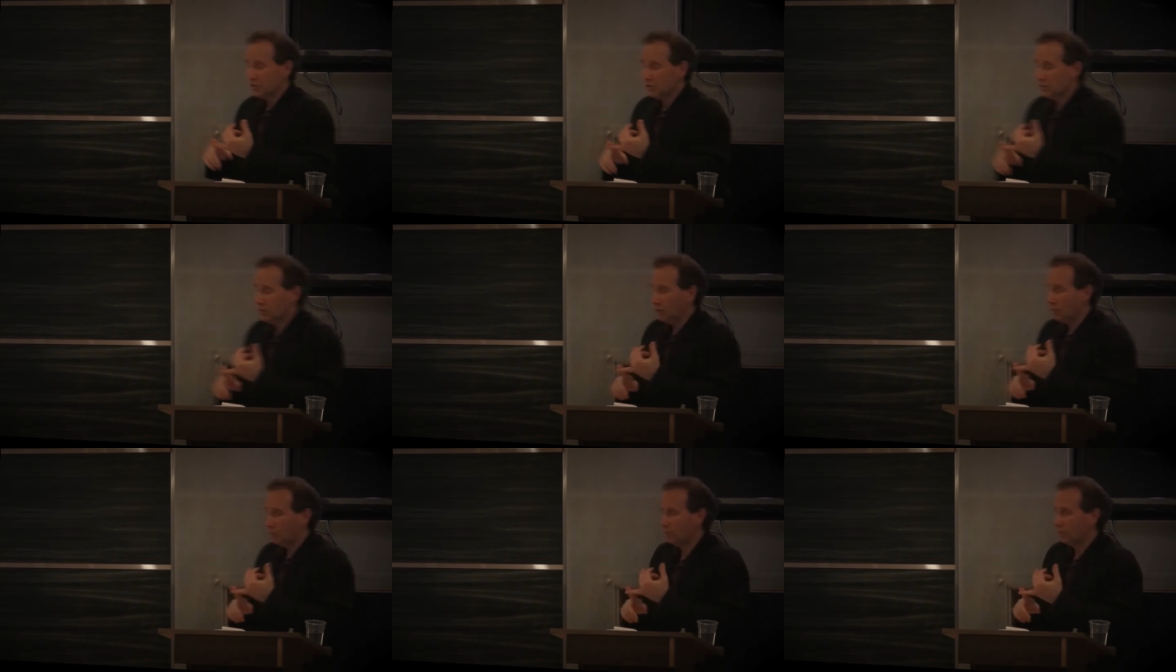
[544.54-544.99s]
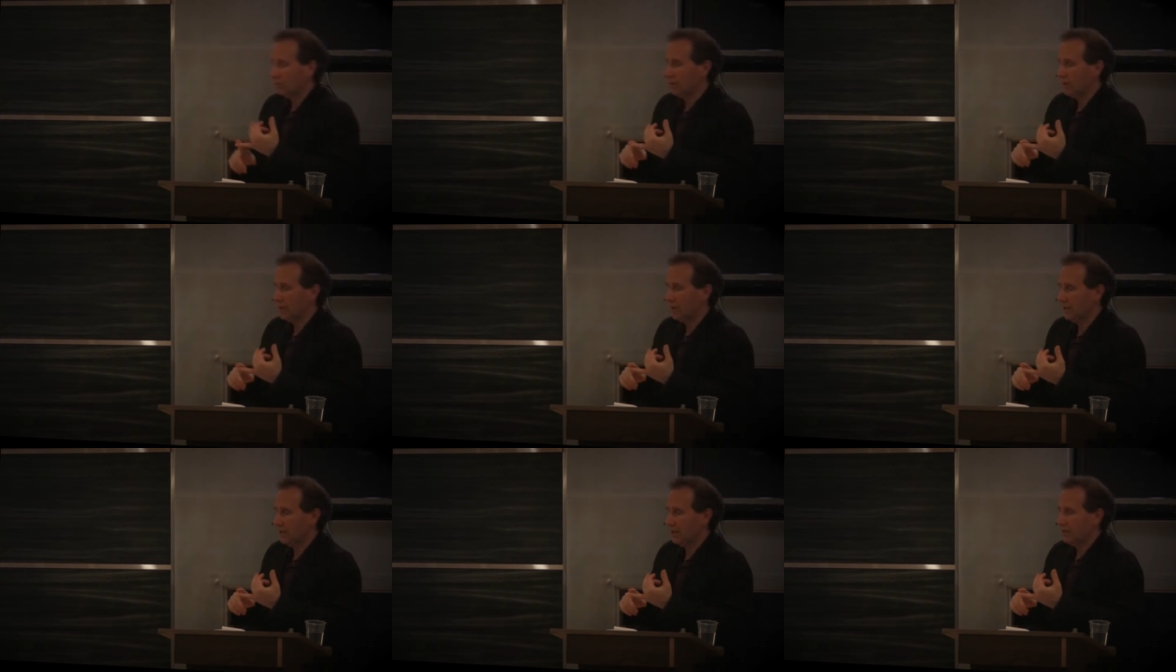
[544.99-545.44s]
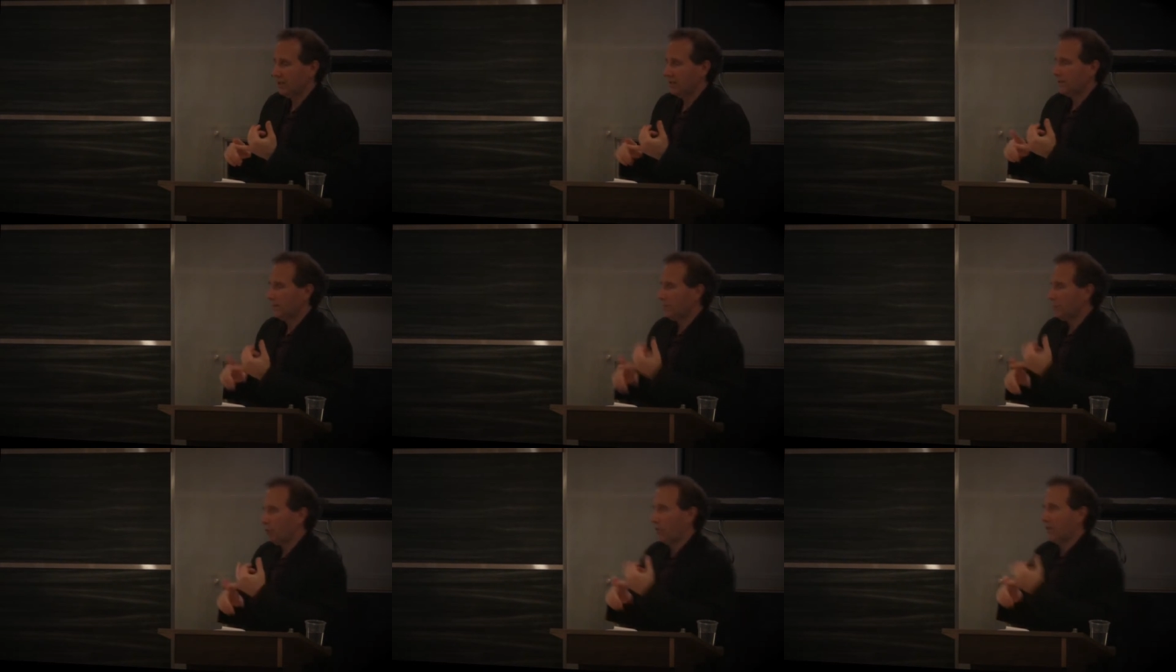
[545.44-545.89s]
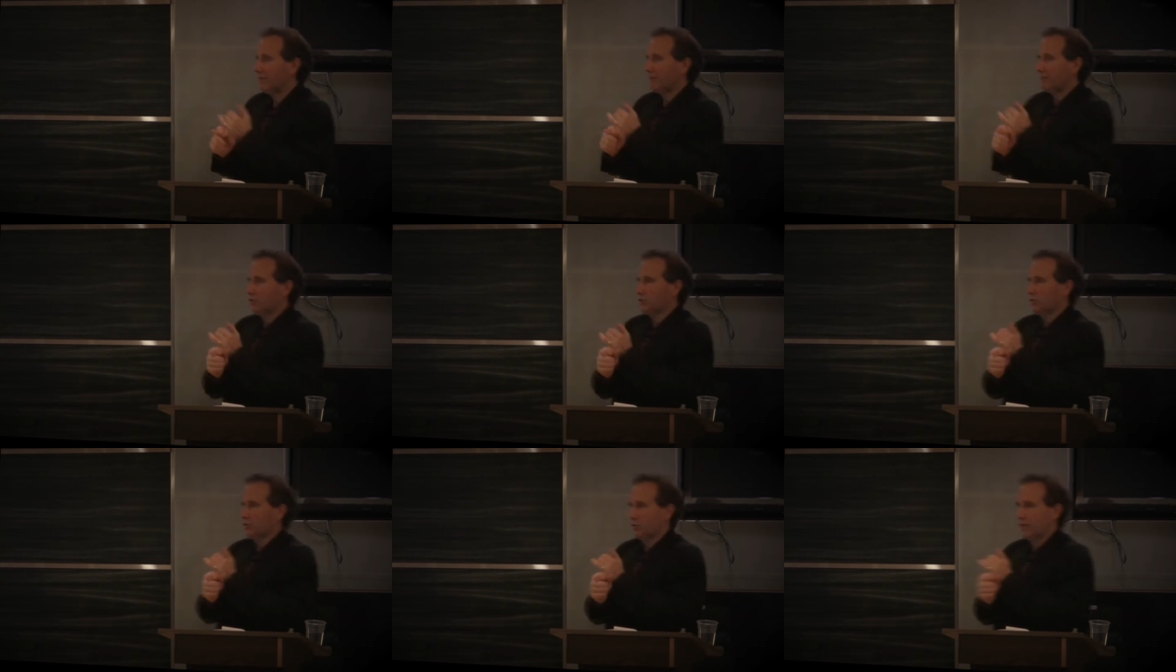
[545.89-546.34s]
so uh, number one,
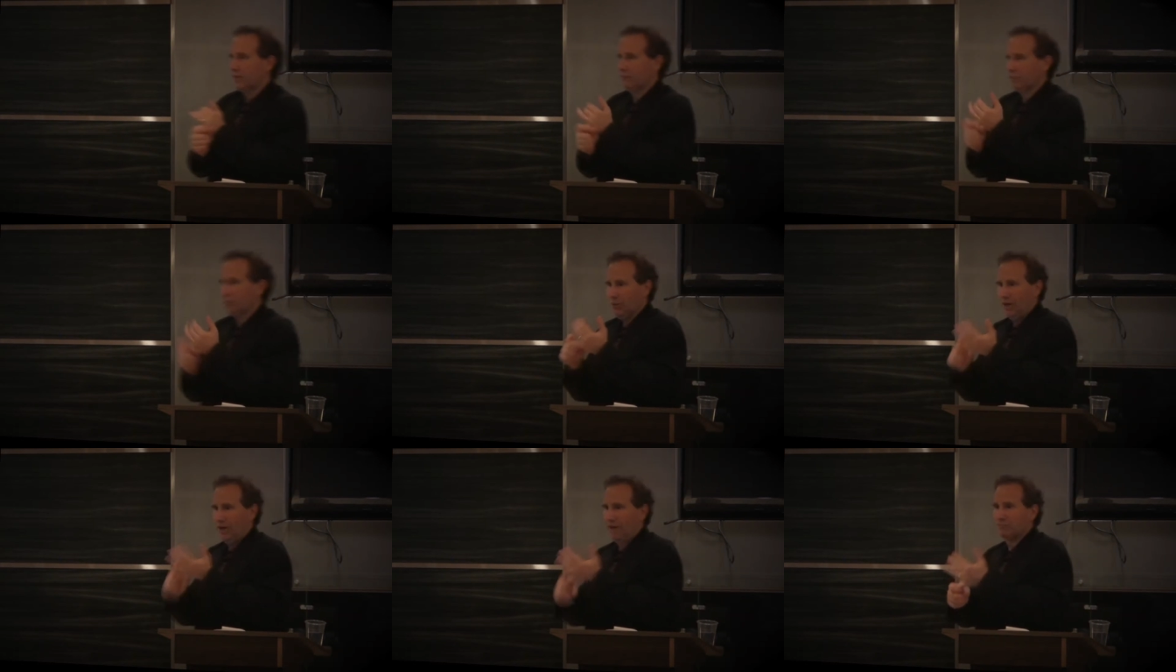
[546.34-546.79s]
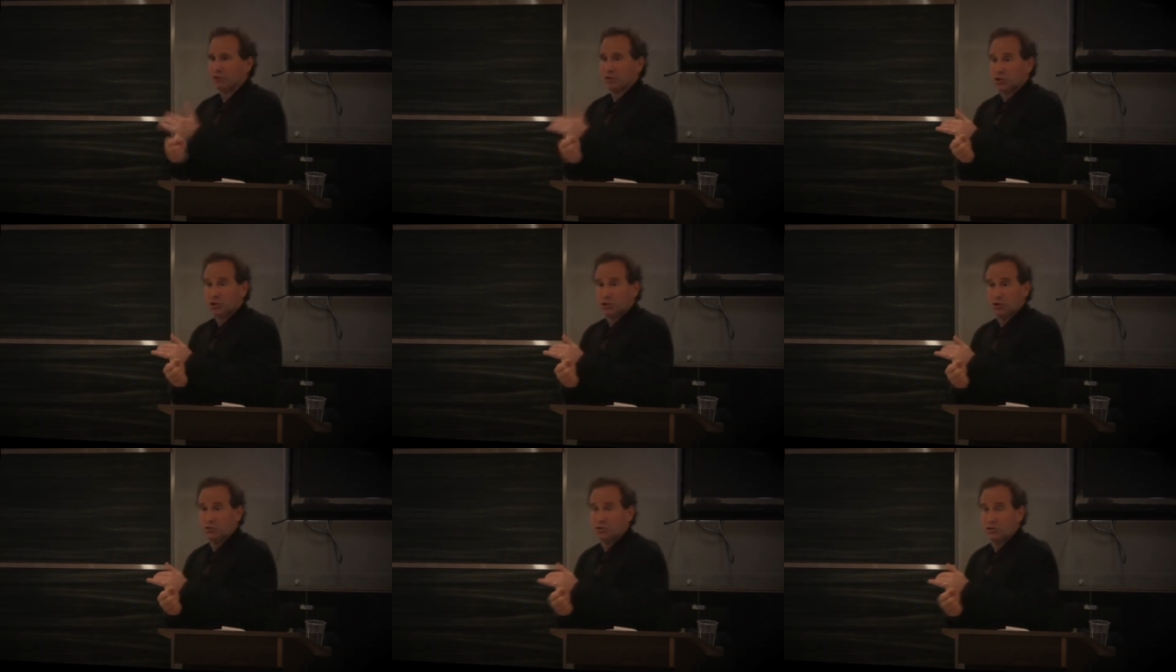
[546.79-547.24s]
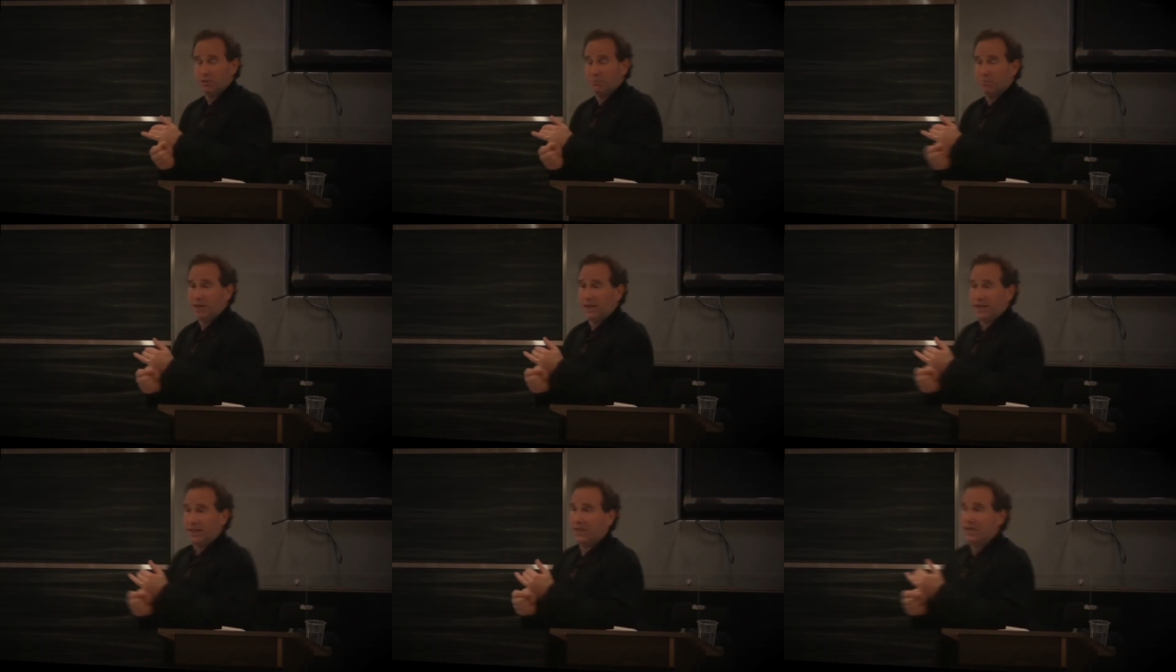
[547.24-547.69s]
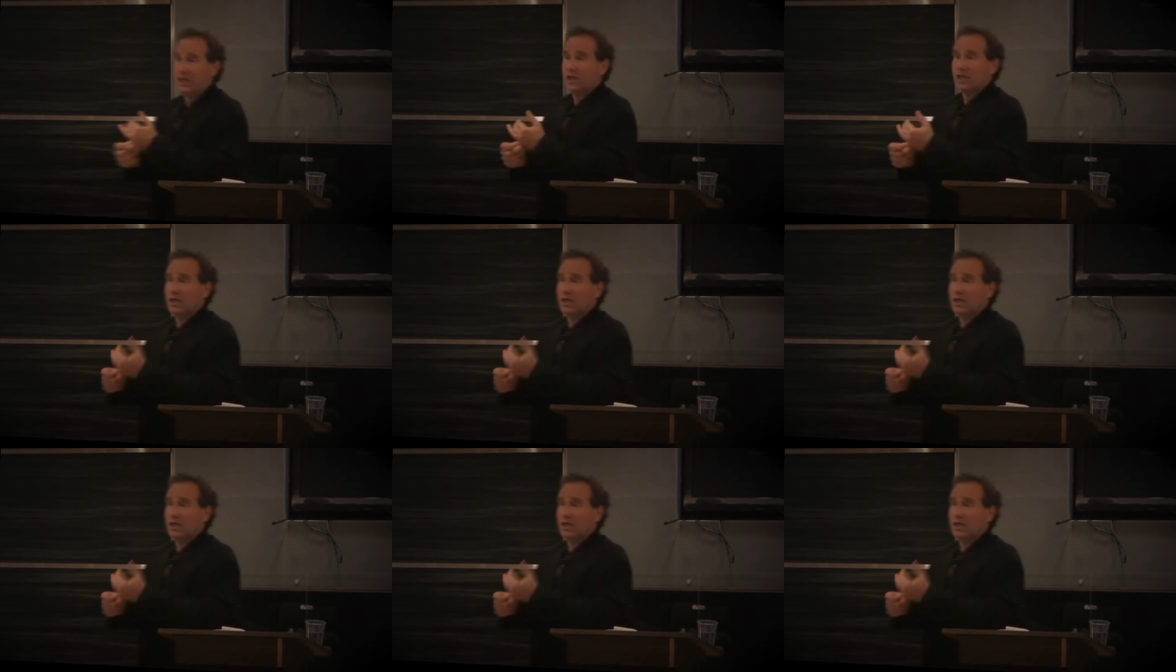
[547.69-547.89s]
if, you're, if you have to sue somebody,